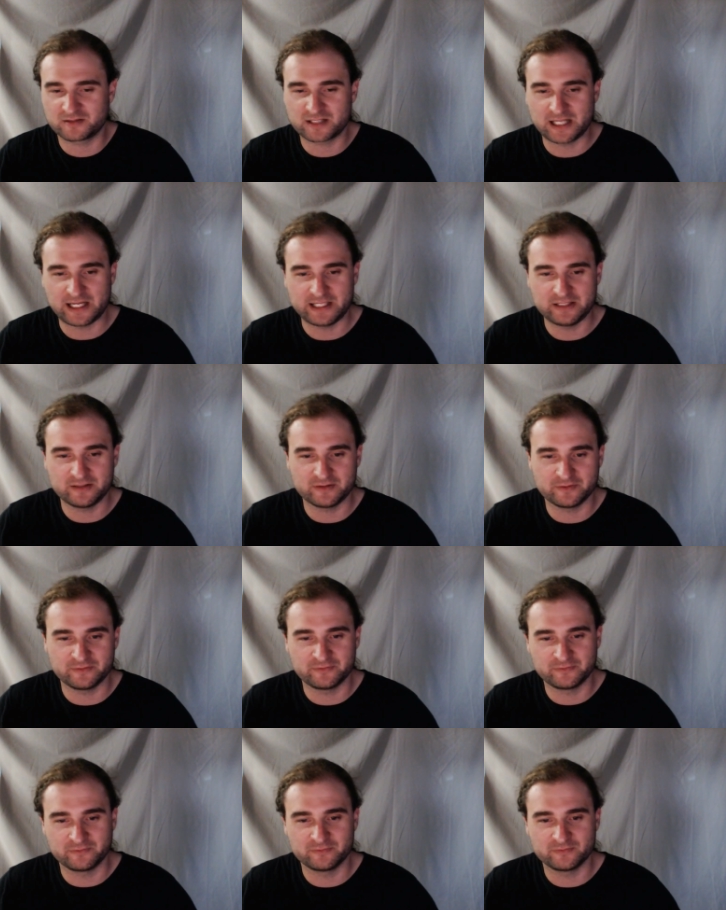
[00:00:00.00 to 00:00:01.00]
kind
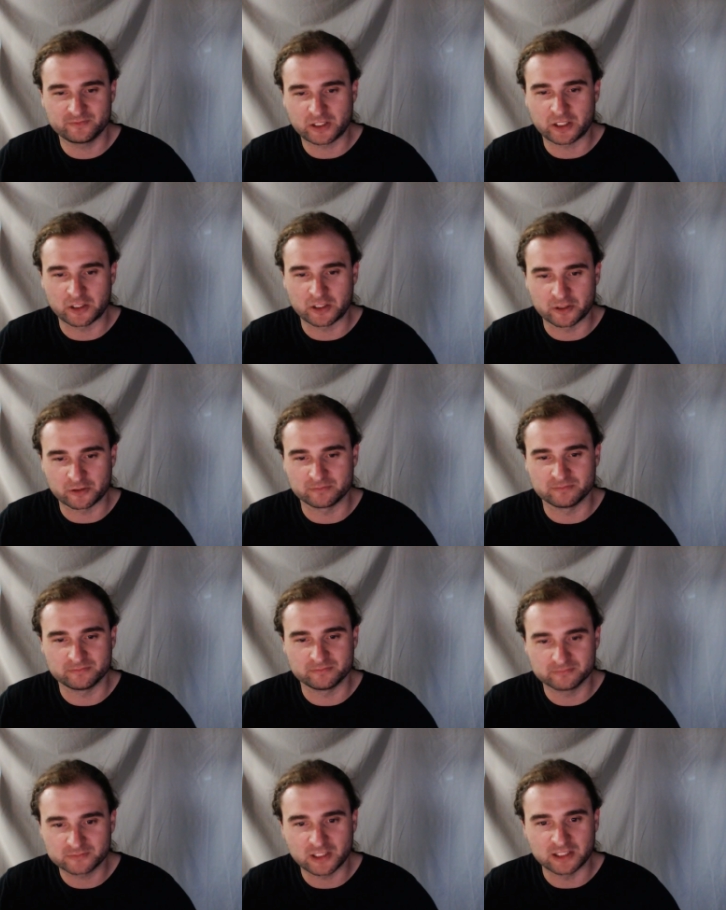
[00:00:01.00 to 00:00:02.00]
of are
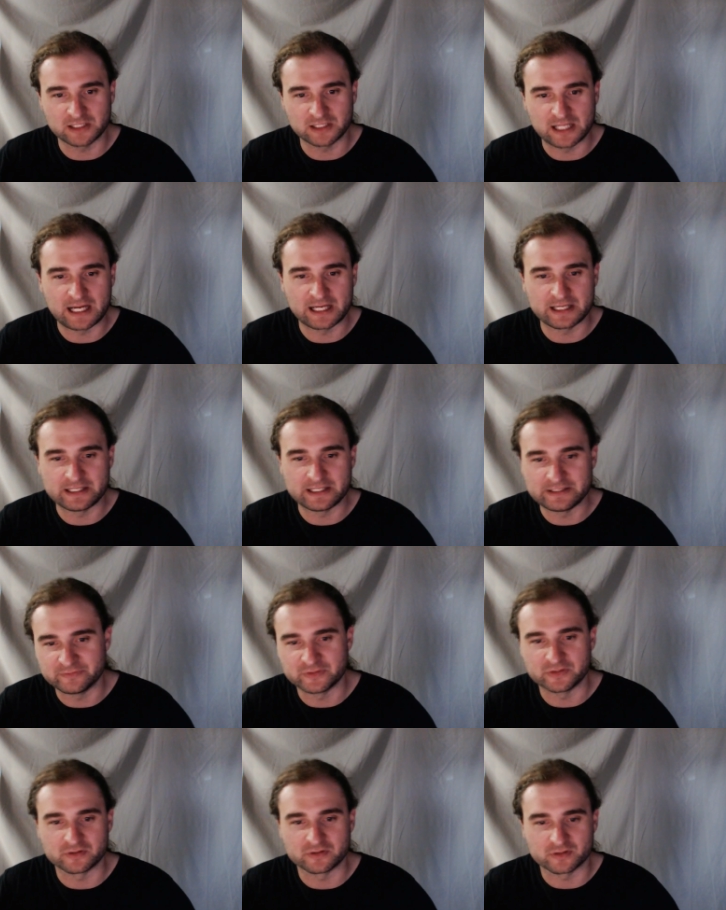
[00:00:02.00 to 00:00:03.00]

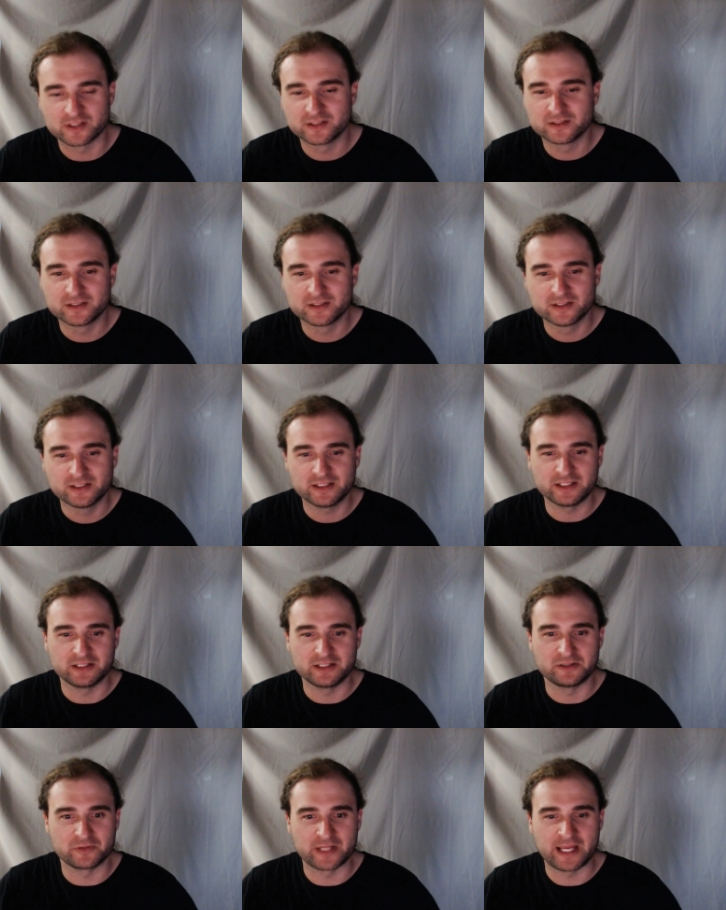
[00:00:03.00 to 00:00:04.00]
alive and
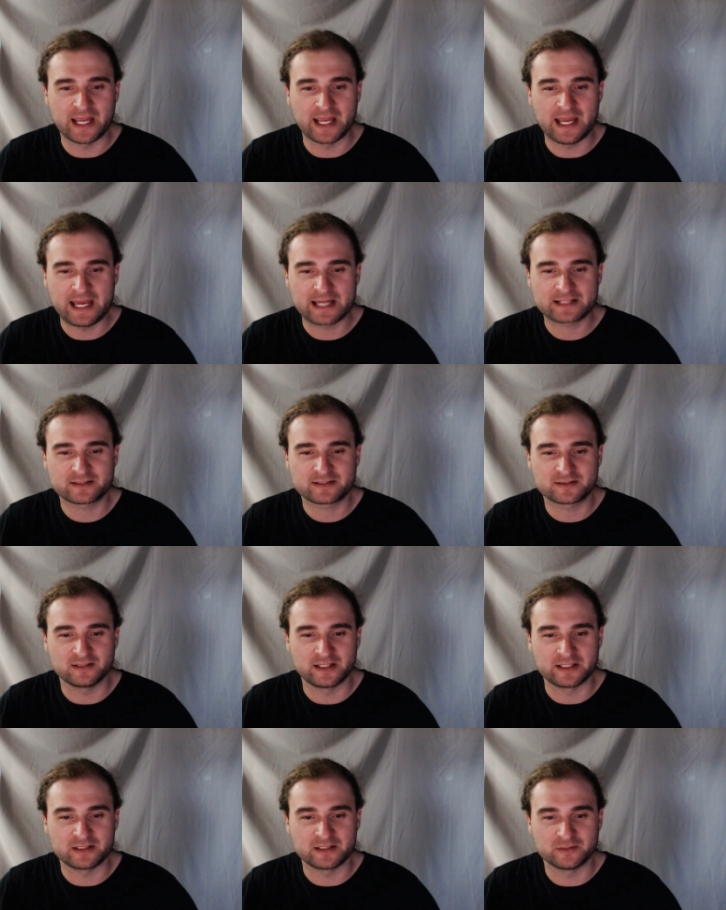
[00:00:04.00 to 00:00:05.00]
you know they act
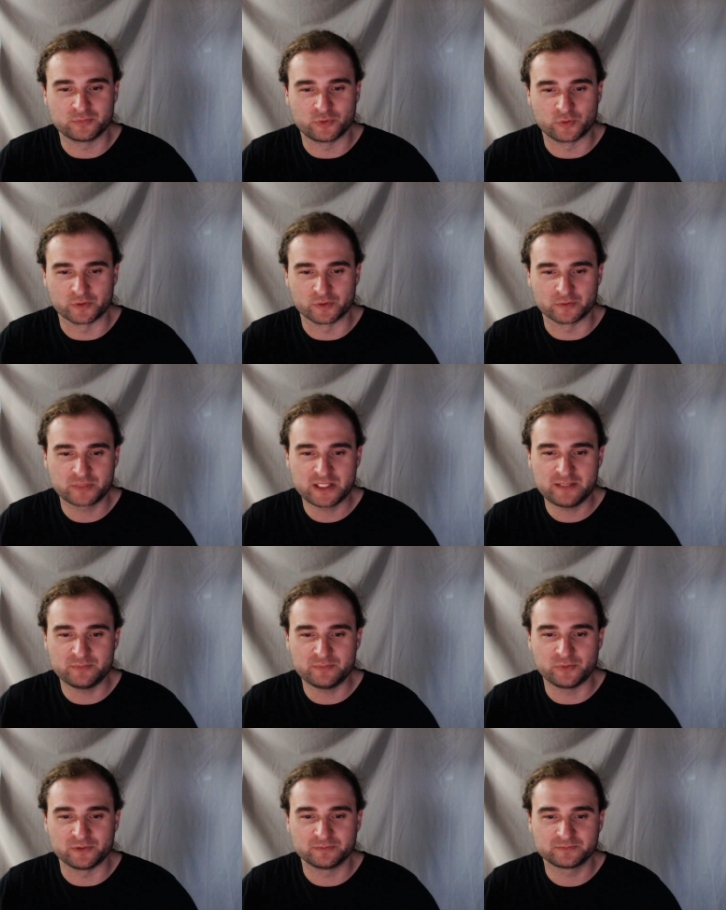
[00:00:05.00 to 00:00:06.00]
like important
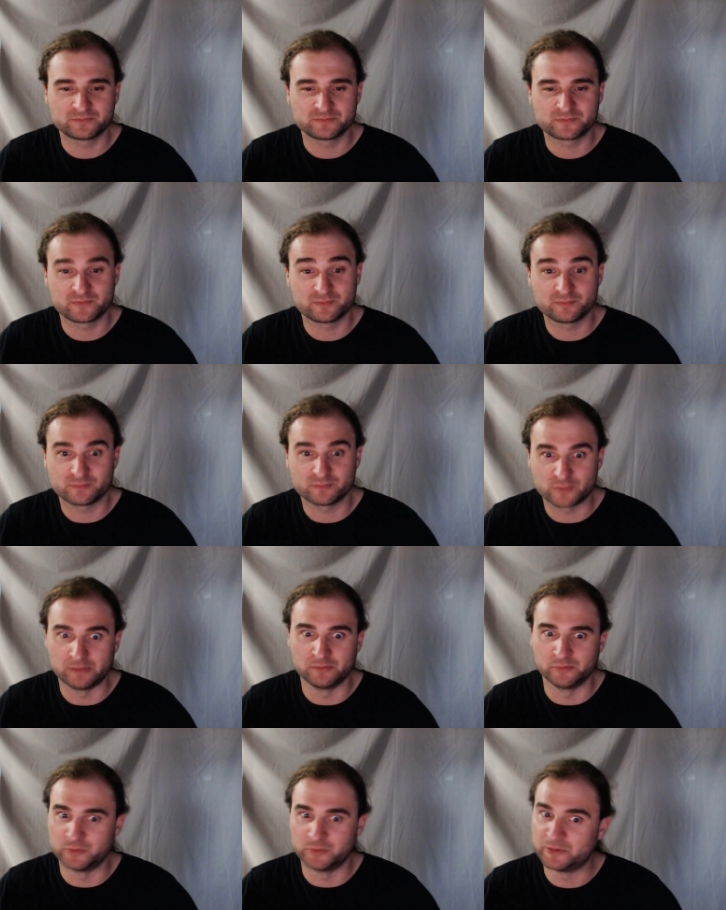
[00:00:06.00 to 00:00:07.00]
people
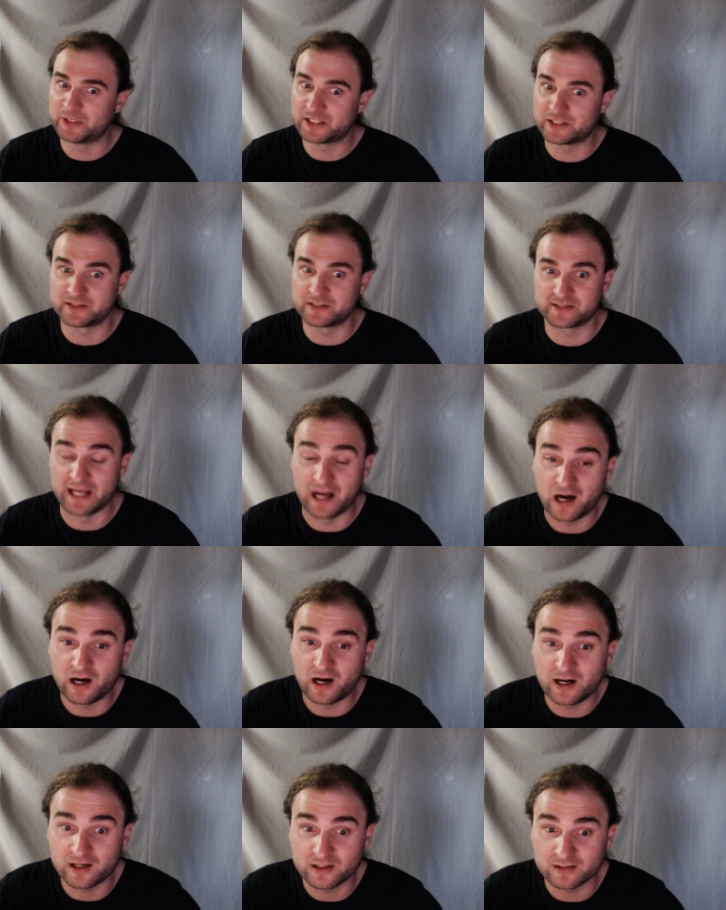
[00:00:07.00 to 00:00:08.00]
probably because they
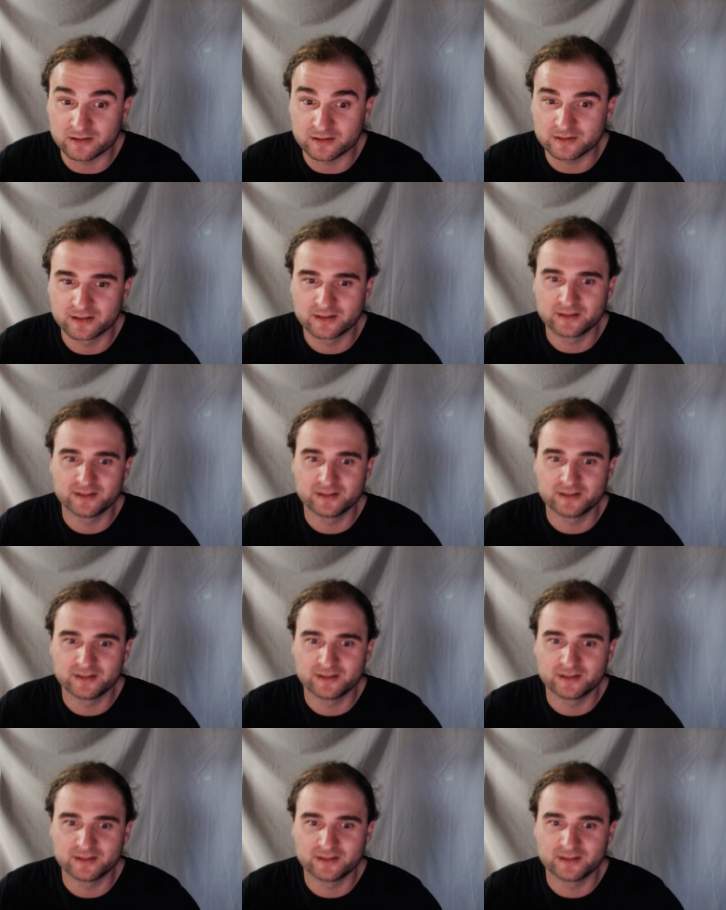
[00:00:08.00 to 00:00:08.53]
are